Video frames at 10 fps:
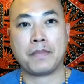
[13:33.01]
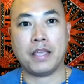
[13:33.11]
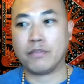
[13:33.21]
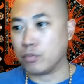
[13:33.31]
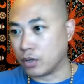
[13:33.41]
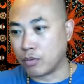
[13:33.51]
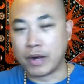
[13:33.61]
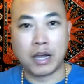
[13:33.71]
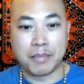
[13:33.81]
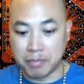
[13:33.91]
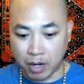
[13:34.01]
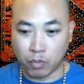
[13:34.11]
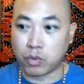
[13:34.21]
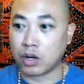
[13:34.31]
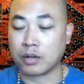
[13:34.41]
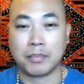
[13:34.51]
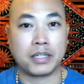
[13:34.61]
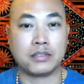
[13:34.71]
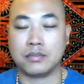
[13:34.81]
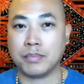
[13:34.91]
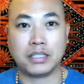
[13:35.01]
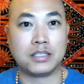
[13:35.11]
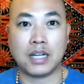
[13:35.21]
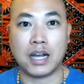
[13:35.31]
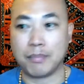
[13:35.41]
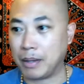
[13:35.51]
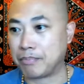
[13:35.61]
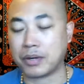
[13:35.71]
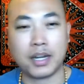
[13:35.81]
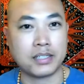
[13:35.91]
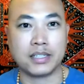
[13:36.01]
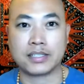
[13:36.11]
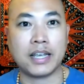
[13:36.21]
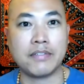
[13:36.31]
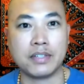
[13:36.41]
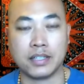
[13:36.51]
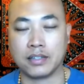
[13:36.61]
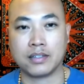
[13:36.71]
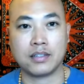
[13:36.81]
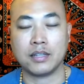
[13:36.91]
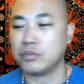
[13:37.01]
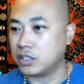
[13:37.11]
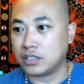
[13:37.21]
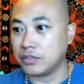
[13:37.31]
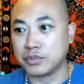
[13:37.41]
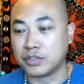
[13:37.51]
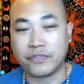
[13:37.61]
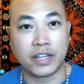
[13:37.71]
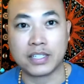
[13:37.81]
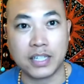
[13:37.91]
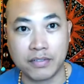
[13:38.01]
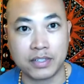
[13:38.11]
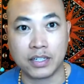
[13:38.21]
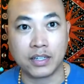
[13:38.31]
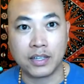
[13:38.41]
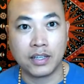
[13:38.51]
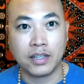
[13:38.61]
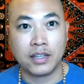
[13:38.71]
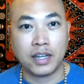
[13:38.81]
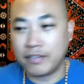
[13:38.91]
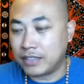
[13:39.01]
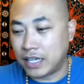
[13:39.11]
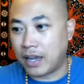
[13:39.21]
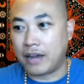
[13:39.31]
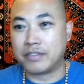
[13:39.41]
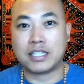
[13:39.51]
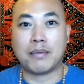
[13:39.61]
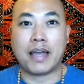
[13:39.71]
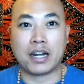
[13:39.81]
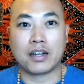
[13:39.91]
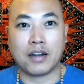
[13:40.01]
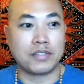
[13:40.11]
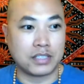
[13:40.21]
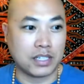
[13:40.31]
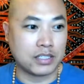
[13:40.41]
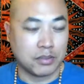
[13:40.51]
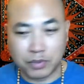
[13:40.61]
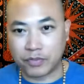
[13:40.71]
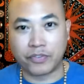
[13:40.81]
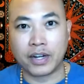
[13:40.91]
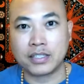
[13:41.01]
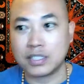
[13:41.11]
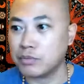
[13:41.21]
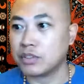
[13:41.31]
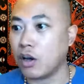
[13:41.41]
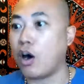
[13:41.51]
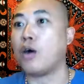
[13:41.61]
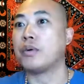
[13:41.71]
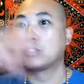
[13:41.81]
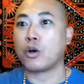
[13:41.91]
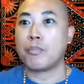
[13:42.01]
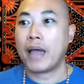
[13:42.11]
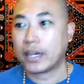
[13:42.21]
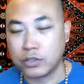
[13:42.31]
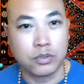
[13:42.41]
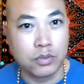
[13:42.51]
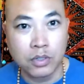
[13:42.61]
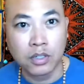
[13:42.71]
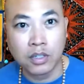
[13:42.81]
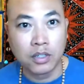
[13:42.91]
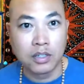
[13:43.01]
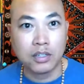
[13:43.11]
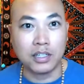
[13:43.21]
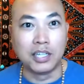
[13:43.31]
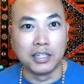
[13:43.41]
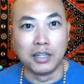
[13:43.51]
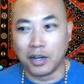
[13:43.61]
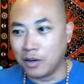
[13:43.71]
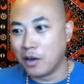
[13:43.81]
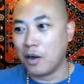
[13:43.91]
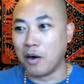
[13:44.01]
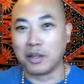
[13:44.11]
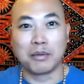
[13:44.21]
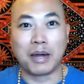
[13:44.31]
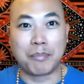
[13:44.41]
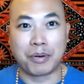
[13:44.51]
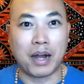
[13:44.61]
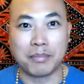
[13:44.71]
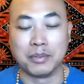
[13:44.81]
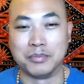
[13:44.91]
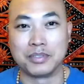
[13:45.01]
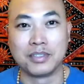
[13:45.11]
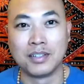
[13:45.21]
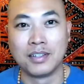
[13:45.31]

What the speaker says: Everyone around me, my work, my job, my projects, everything. It was affecting everything. And every time I had a conversation with friends, it would always go back to, all of my problems.